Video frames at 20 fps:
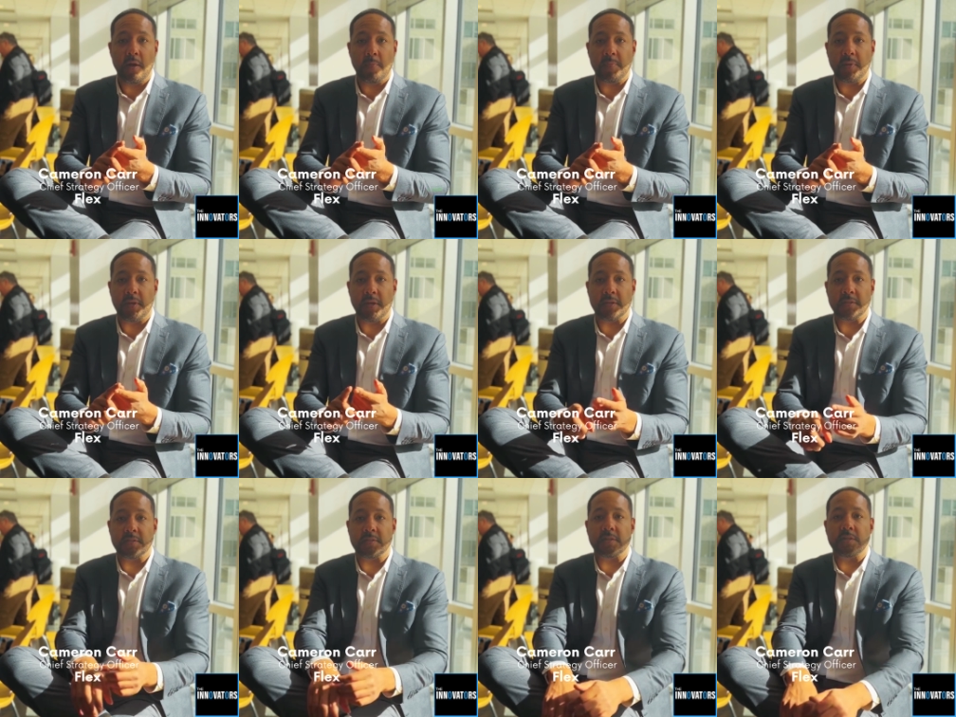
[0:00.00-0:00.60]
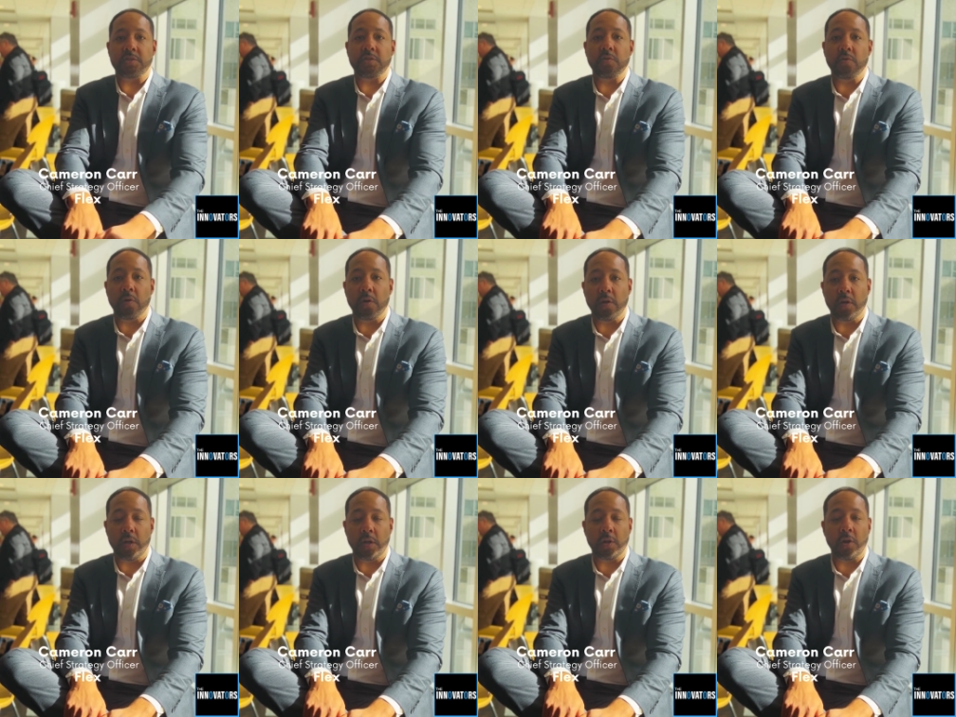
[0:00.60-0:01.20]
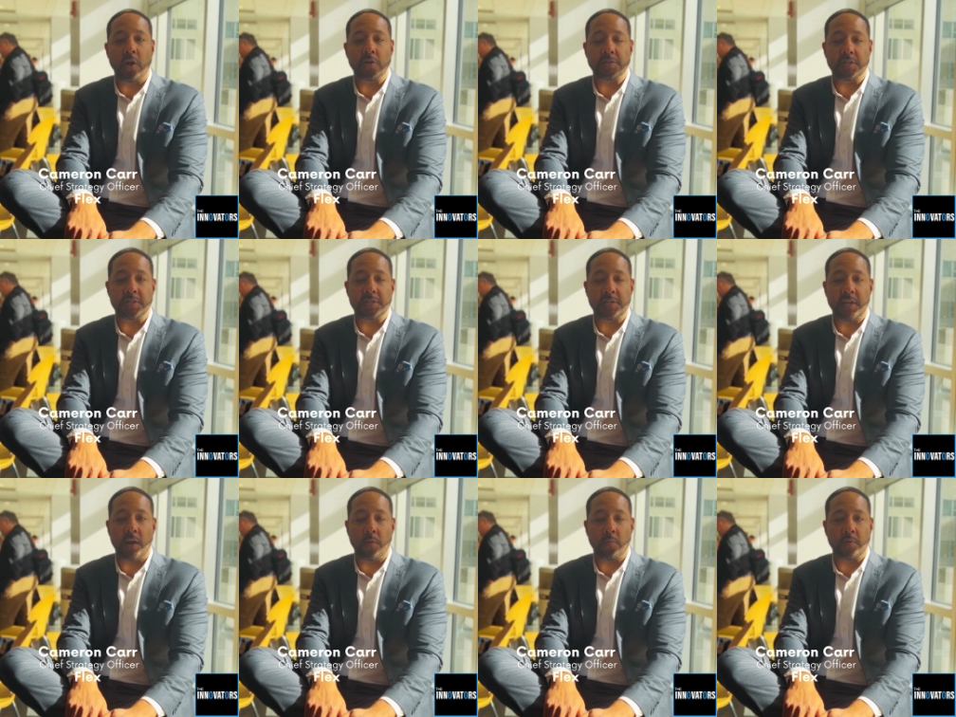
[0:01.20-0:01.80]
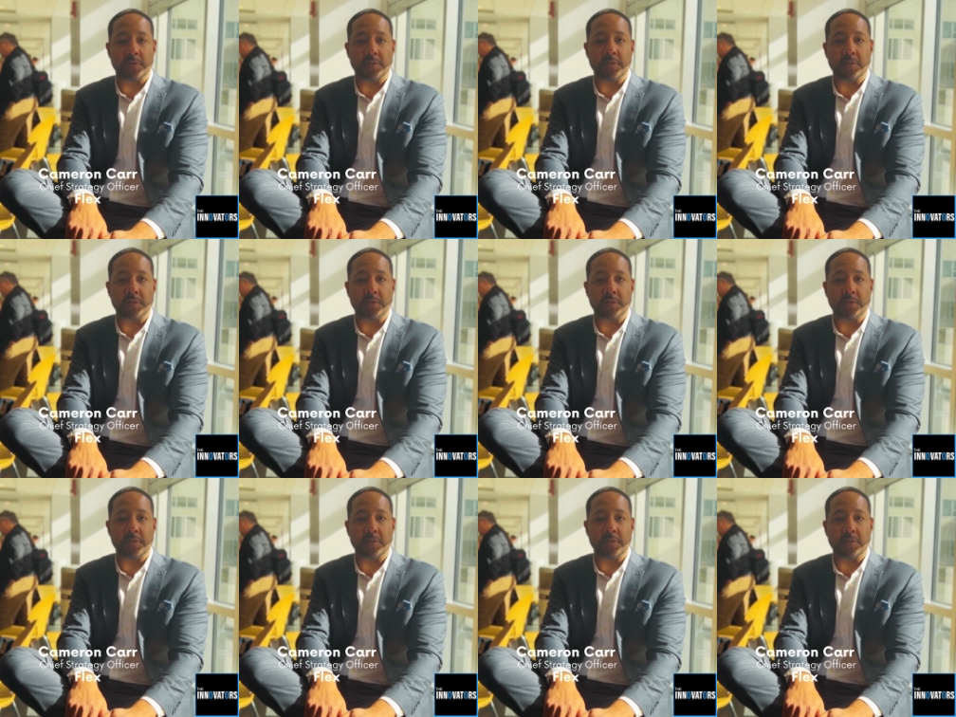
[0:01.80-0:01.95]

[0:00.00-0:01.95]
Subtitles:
because to a large extent we're